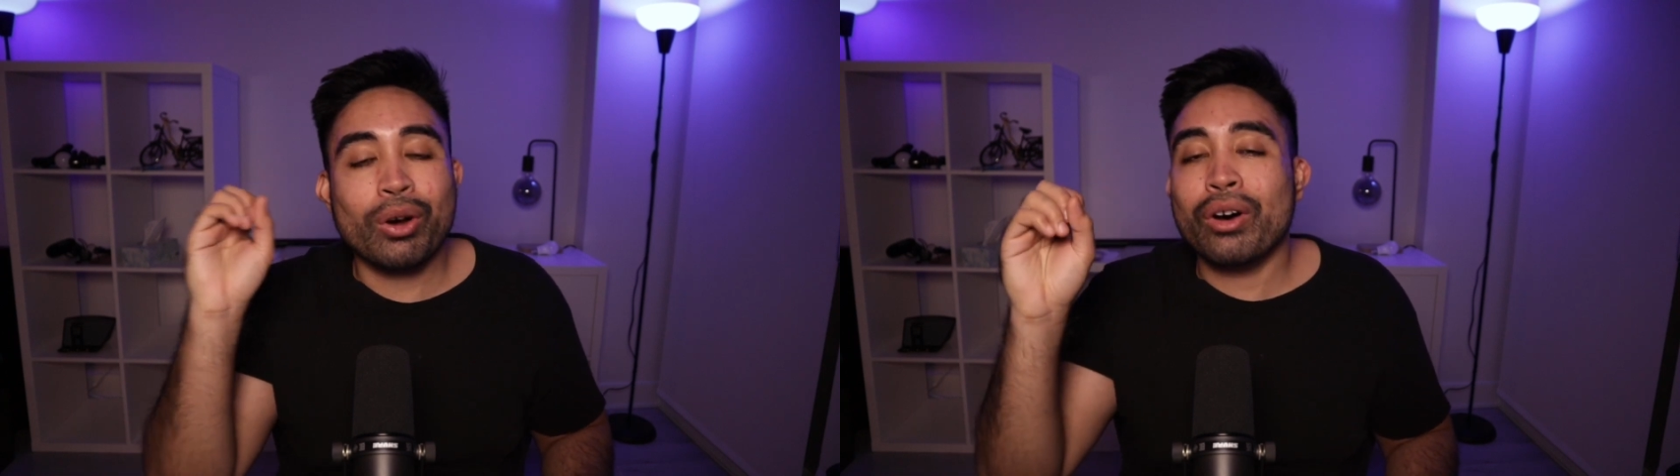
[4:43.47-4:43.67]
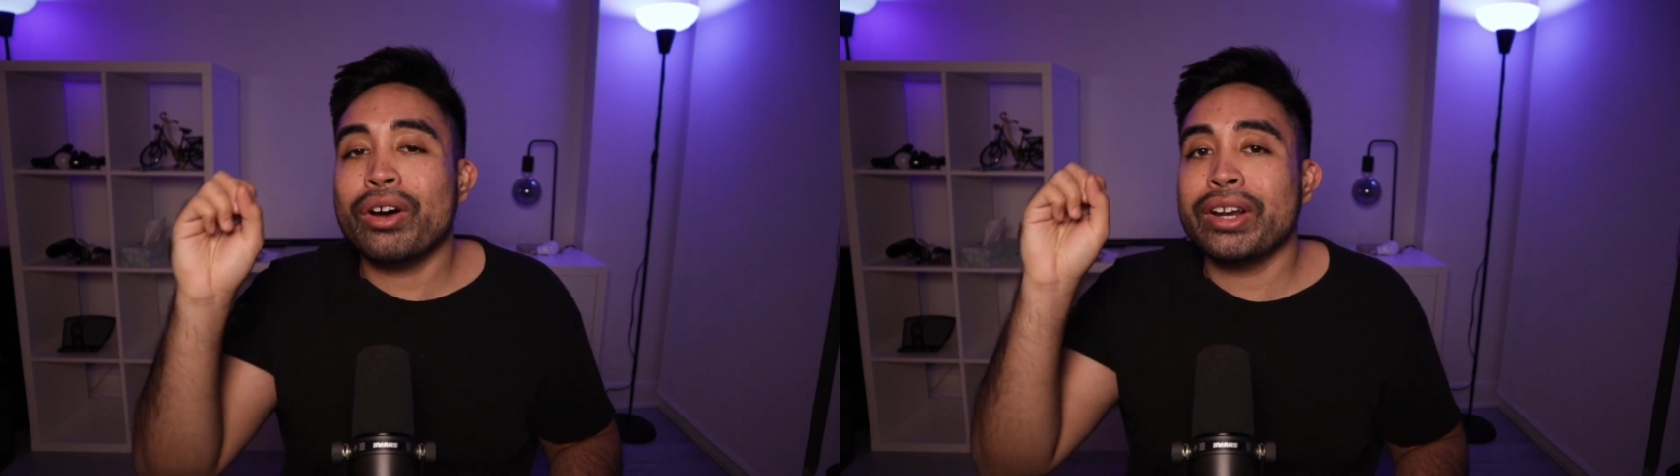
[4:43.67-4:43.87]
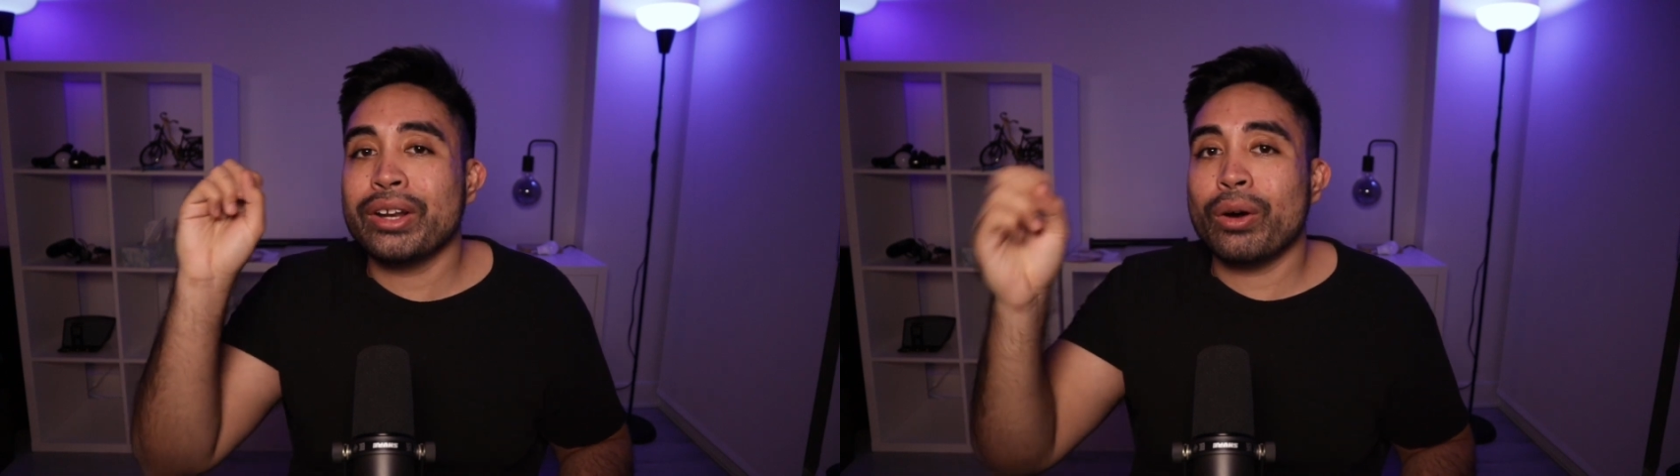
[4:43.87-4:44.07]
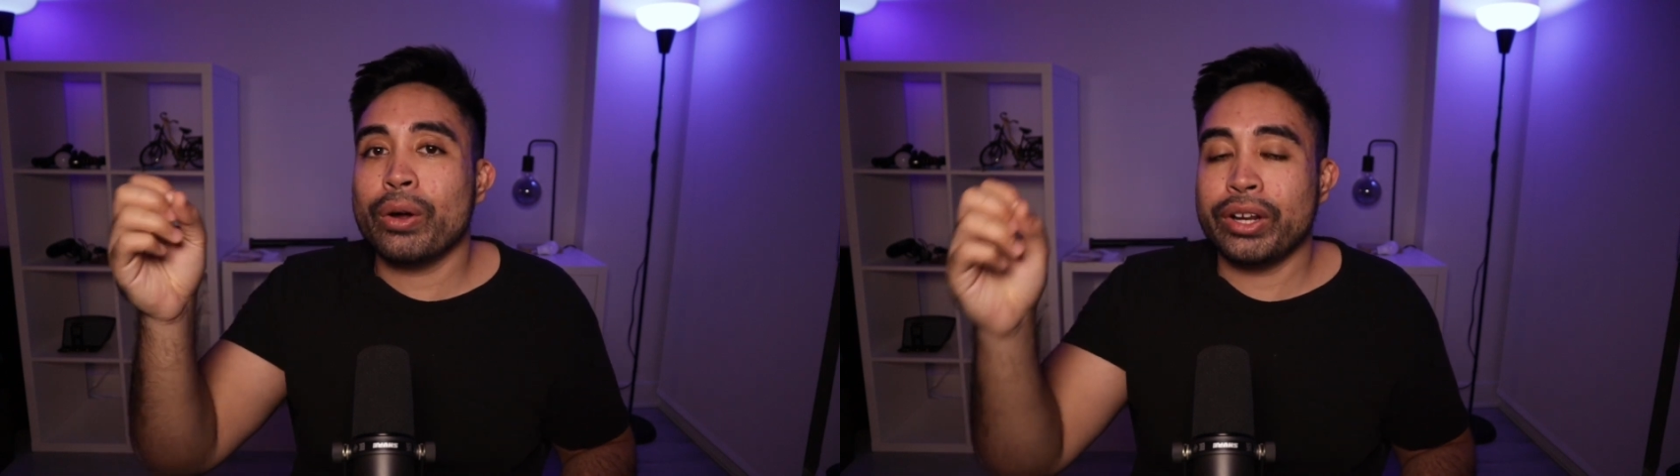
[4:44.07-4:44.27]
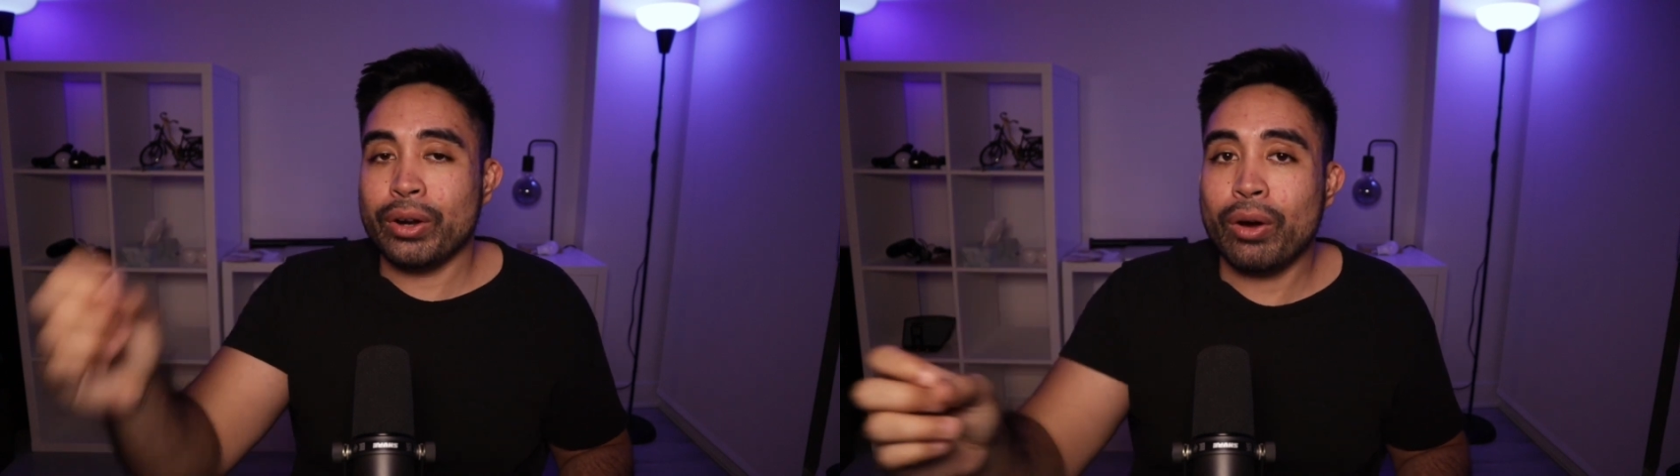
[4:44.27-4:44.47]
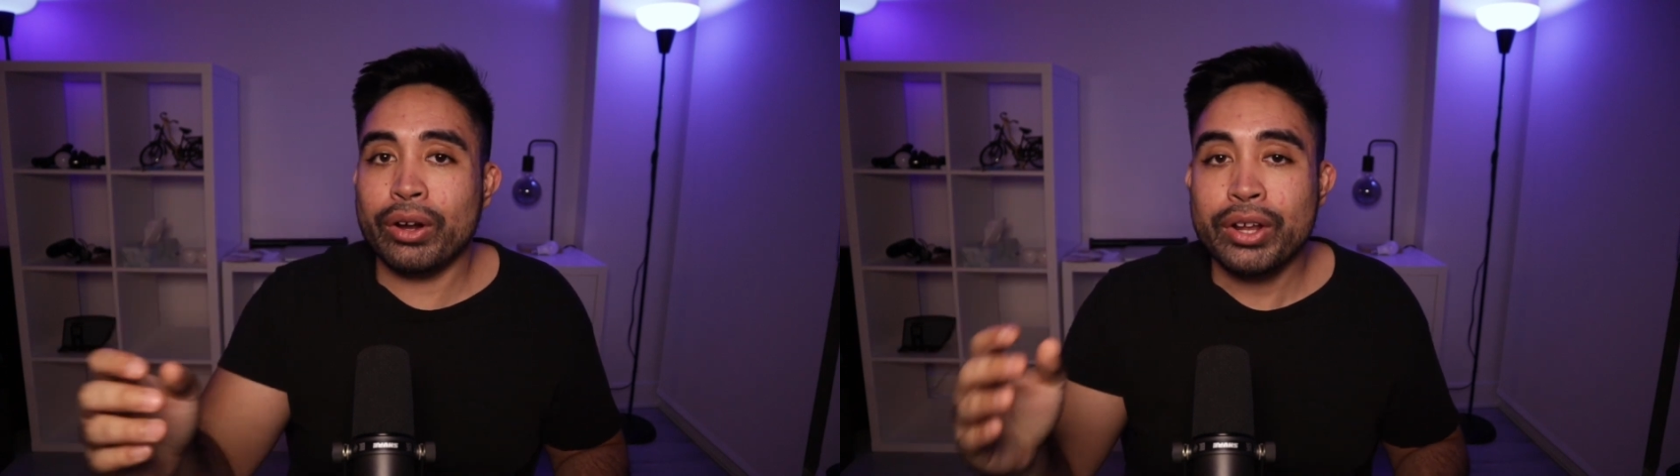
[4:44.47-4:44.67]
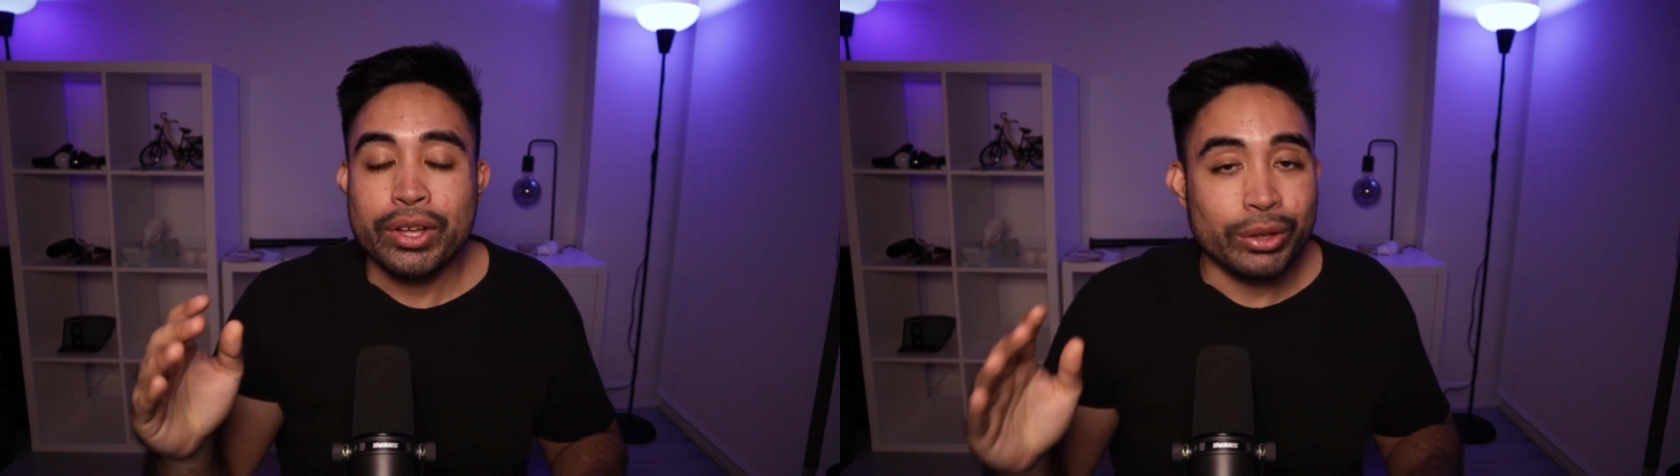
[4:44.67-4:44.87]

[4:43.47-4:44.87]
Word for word: on and on and on